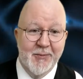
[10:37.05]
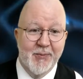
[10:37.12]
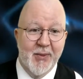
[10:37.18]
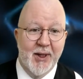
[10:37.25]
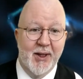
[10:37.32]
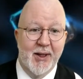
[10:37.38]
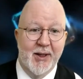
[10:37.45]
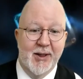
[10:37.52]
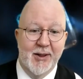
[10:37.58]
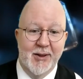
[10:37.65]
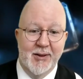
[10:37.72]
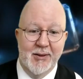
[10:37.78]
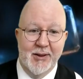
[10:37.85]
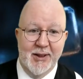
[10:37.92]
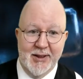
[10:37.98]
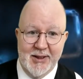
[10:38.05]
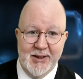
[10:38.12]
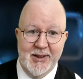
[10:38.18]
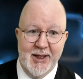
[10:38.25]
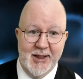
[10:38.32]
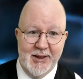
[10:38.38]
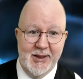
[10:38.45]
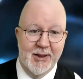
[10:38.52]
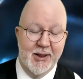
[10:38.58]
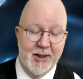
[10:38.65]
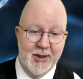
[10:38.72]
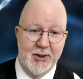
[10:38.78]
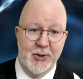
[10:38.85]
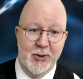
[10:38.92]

exercising his or